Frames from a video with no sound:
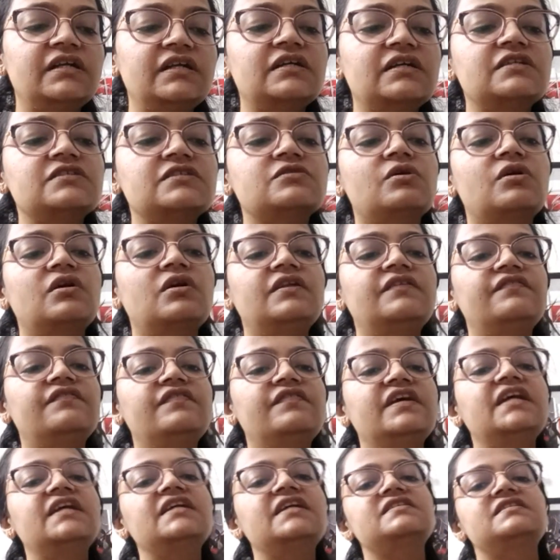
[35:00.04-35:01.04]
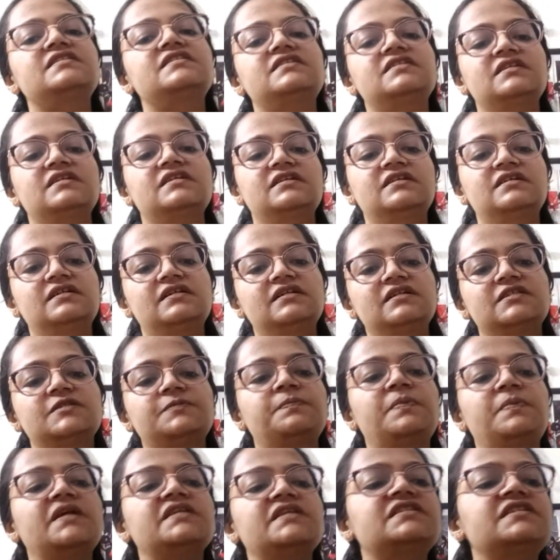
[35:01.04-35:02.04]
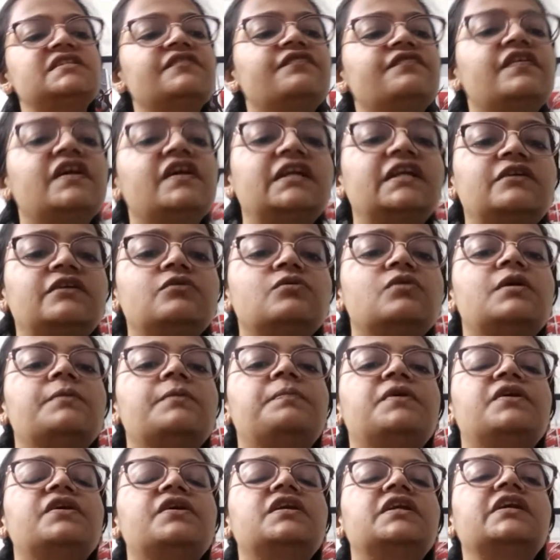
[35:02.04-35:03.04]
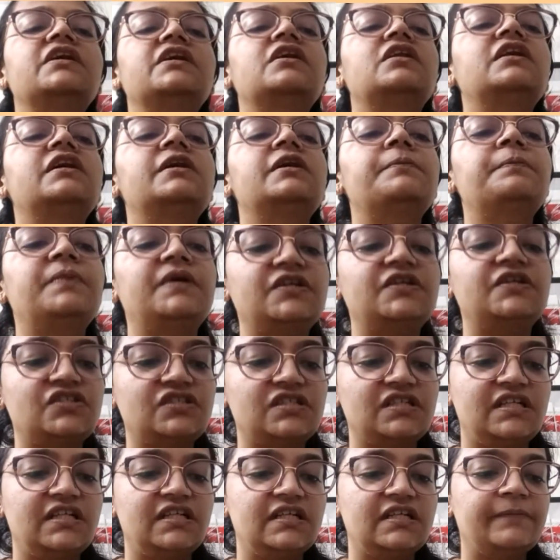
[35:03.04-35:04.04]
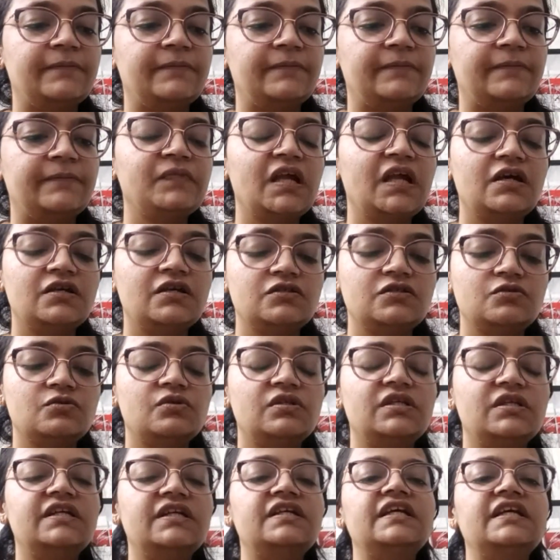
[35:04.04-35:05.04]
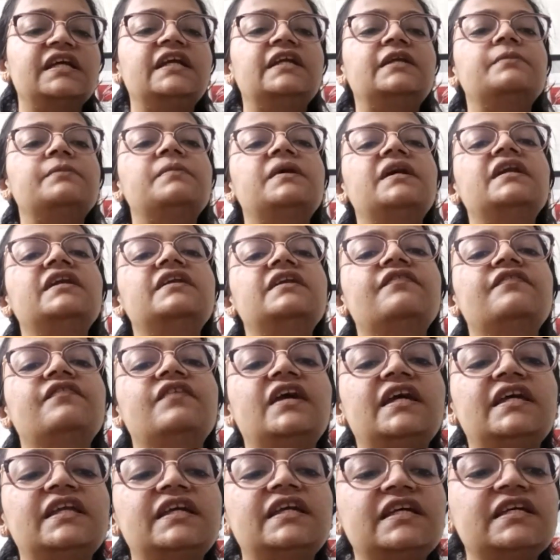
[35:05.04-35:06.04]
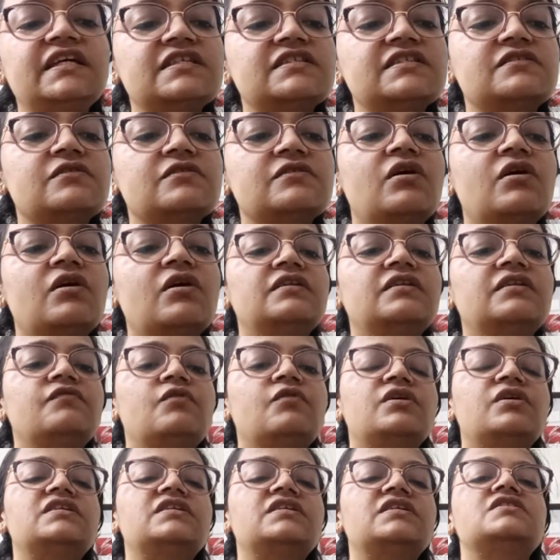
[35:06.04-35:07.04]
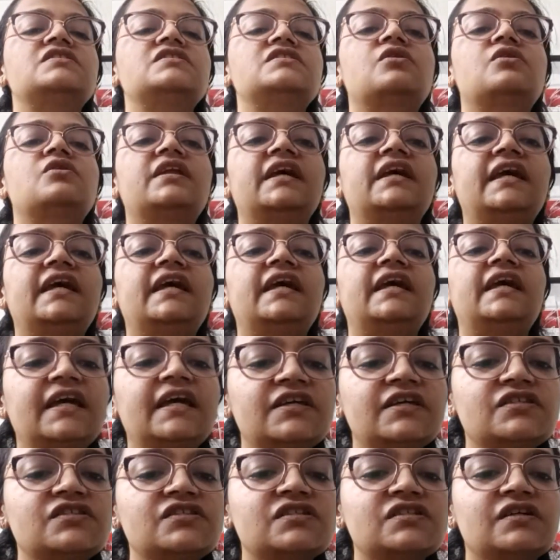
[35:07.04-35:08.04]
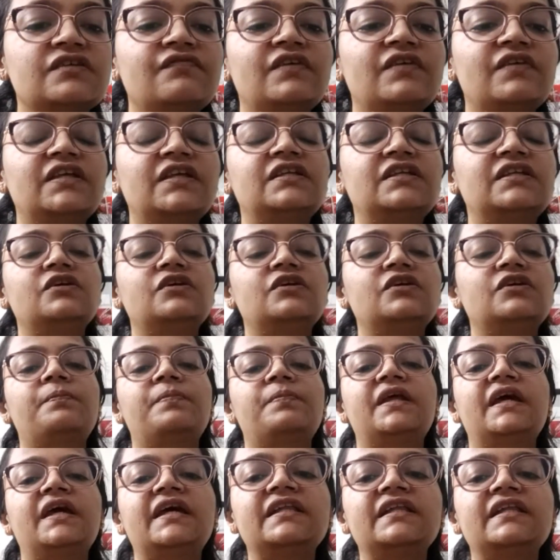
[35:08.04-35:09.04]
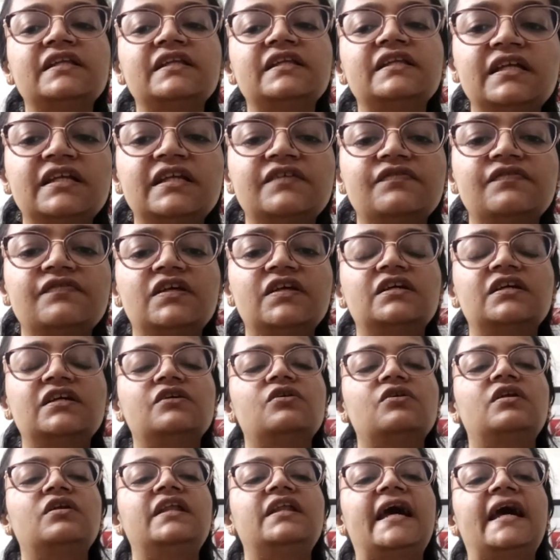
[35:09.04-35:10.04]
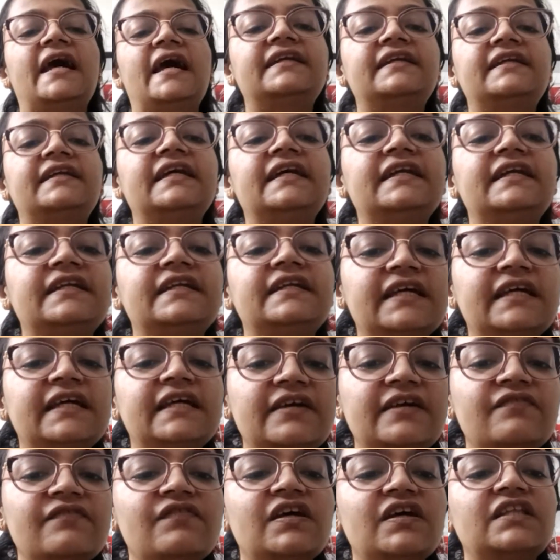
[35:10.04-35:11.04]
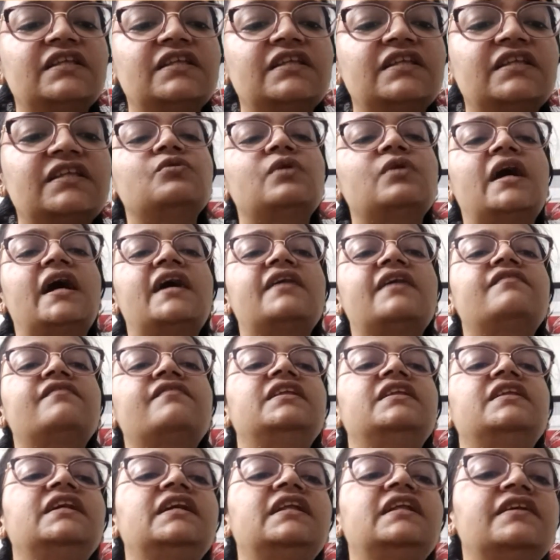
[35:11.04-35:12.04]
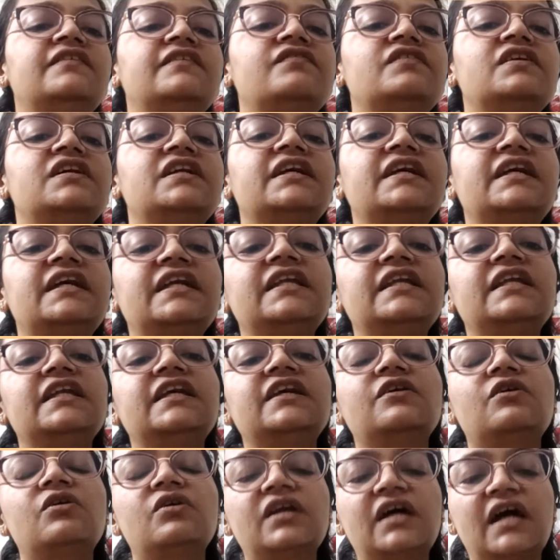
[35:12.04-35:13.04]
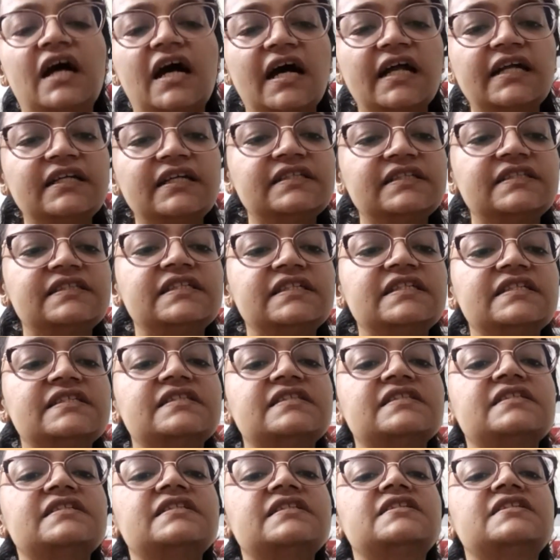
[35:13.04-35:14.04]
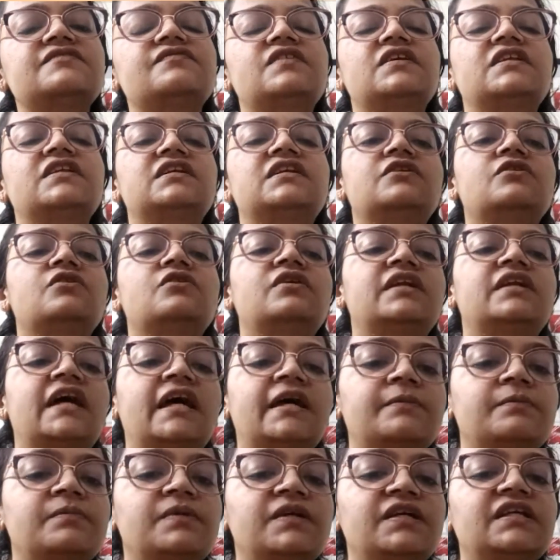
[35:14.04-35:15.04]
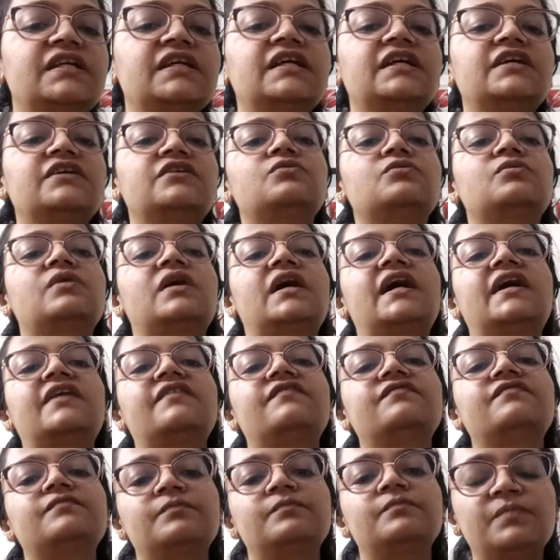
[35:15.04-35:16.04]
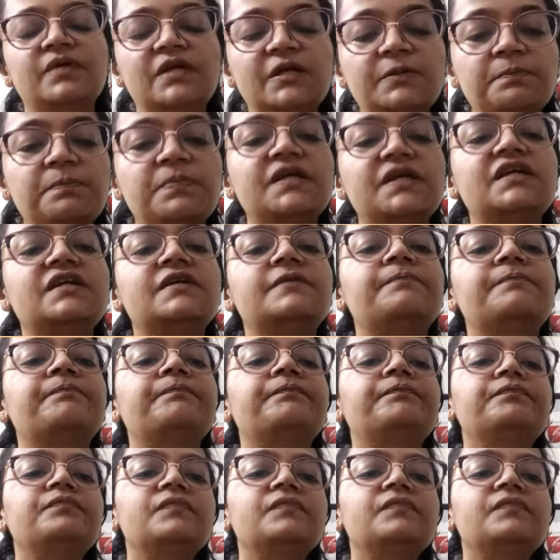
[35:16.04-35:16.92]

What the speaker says: is always specific to a particular patient. So the treatment varies on what is your age, whether you're pregnant, whether you're lactating, whether you have any liver, kidney, or heart diseases, whether you're diabetic, you have BP.